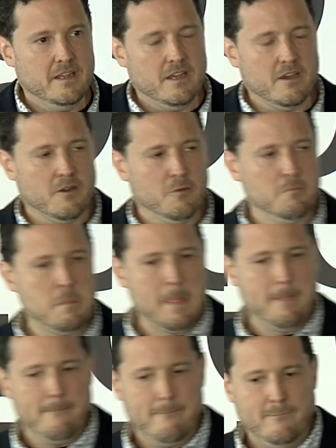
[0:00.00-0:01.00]
And
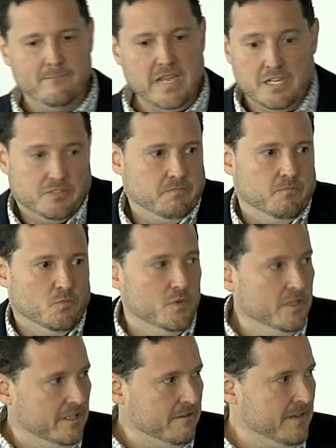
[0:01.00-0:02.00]
it's
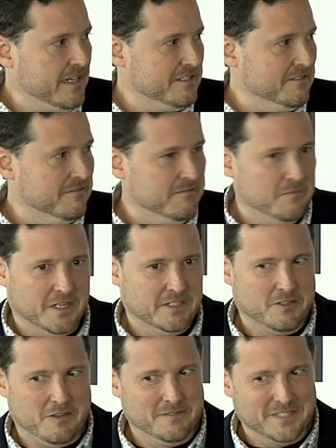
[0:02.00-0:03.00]
really effective
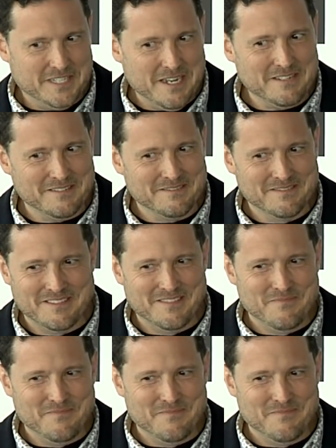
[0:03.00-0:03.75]
because all of a sudden,